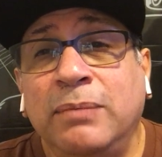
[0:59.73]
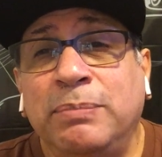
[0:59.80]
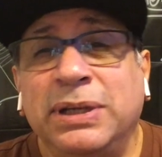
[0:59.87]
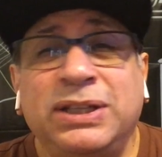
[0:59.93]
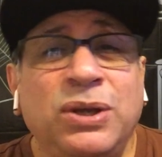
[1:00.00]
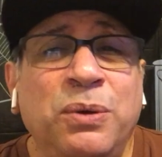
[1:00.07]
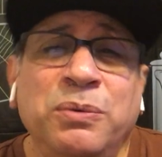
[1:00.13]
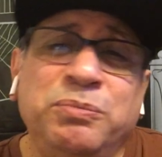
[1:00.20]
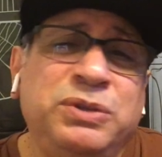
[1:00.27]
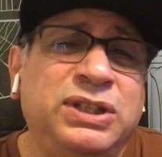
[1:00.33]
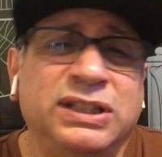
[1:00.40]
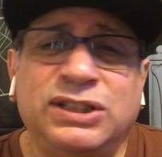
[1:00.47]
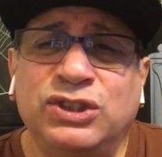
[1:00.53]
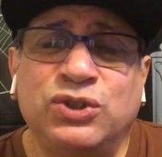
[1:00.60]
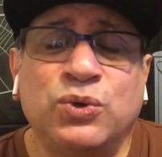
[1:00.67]
But don't
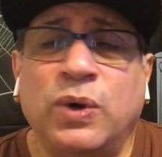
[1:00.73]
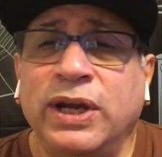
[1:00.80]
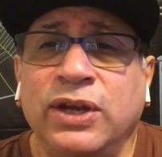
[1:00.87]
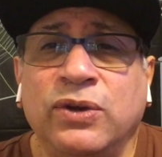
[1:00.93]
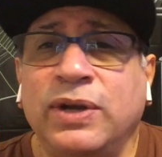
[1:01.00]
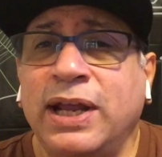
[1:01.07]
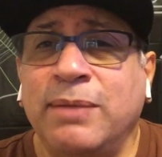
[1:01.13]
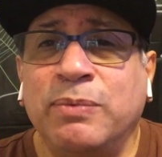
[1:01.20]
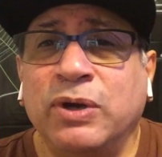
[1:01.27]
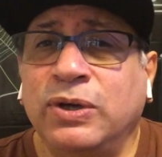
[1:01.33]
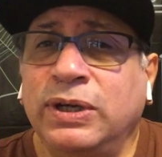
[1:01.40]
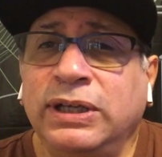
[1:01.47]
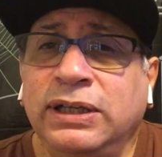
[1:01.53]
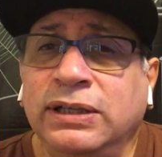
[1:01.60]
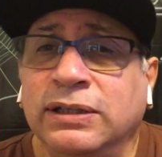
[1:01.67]
destroy your
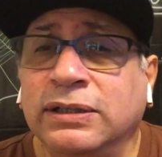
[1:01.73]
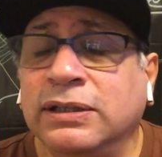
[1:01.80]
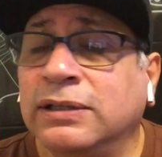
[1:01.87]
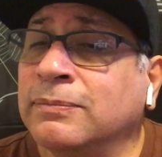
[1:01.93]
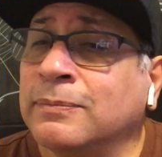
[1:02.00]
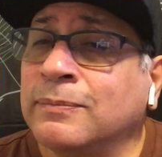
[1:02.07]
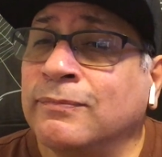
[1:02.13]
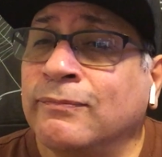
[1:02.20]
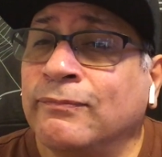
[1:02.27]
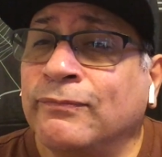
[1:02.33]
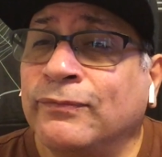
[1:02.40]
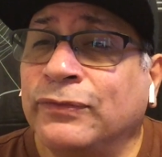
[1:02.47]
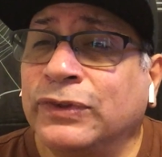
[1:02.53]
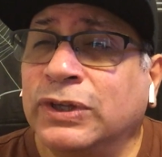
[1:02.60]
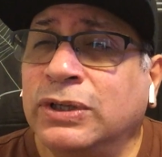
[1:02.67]
neighborhood.
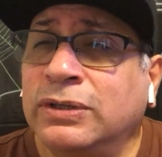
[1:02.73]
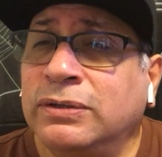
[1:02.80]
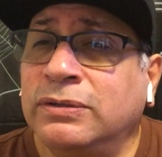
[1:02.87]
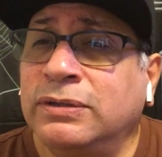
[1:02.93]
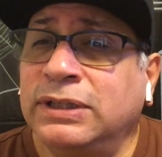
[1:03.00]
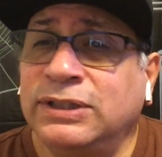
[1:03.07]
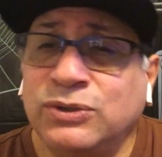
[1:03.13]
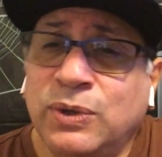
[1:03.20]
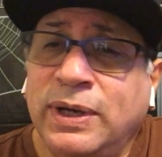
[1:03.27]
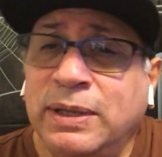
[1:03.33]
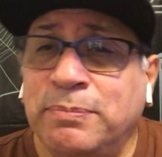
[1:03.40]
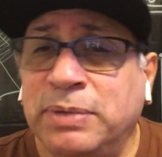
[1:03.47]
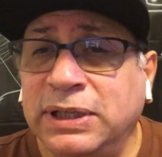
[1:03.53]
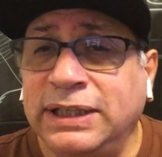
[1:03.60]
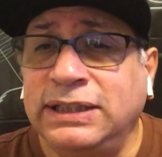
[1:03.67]
Destroy the
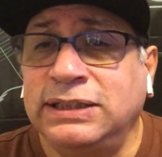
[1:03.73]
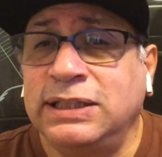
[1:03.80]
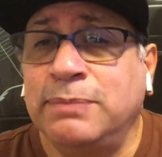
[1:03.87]
police